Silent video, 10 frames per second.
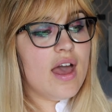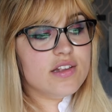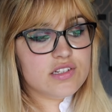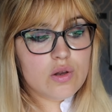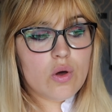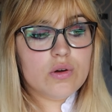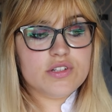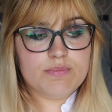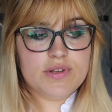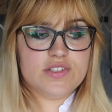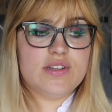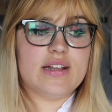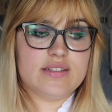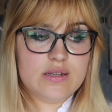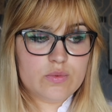as long as the
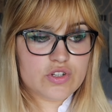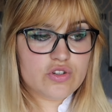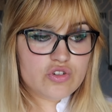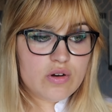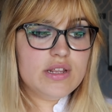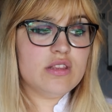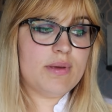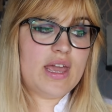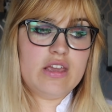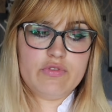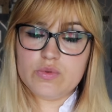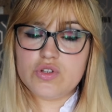personality was controlling the behavior,